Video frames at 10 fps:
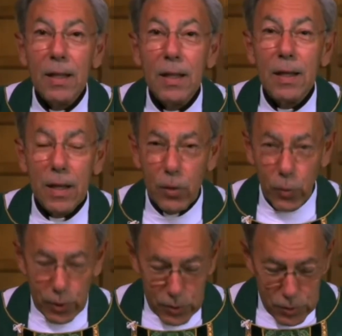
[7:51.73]
In other
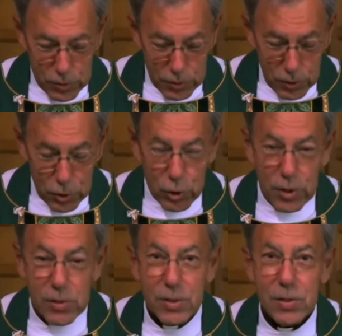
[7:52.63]
words,
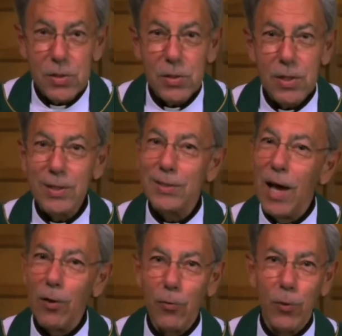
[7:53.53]
Jesus is
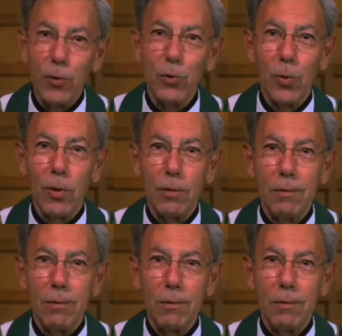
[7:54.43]
not virtual.